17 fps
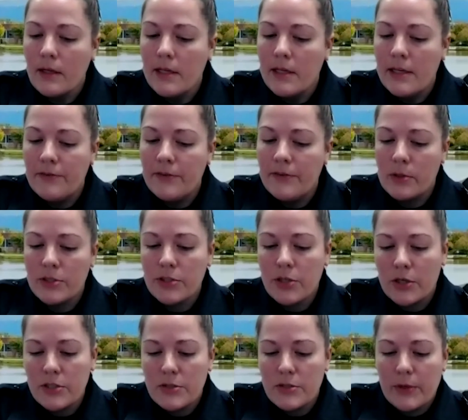If you are
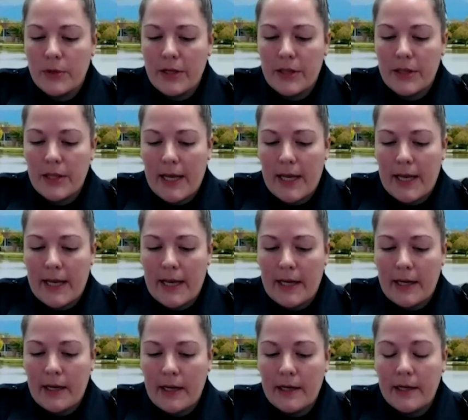charged with
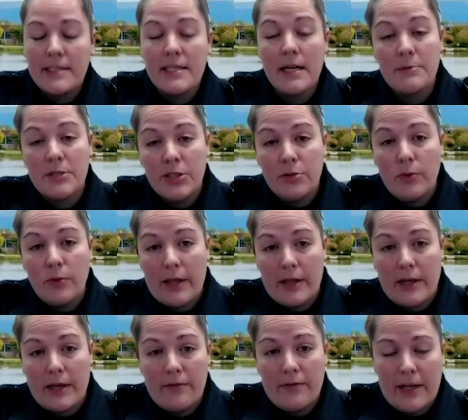and it's up to you
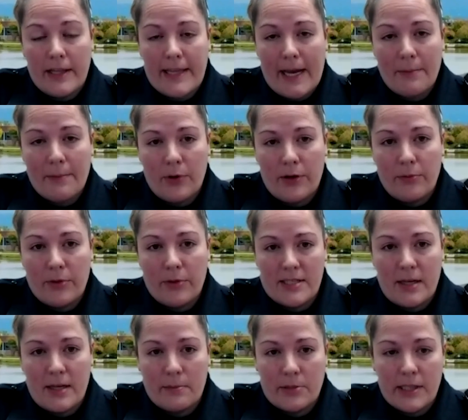at that point with the
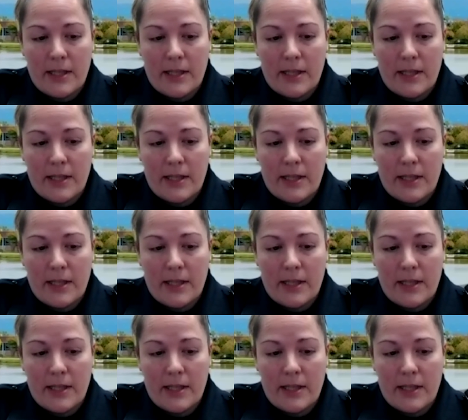summary